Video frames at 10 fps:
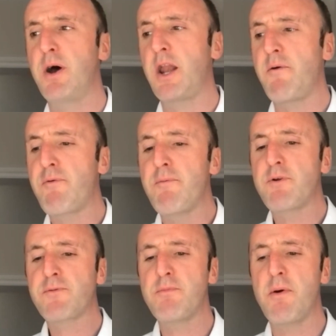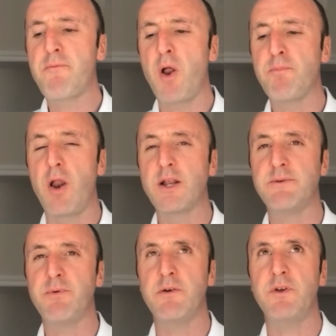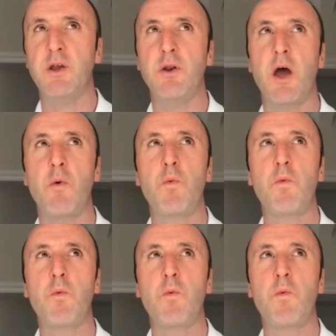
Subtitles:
But, you know, from a policy point of view, you know,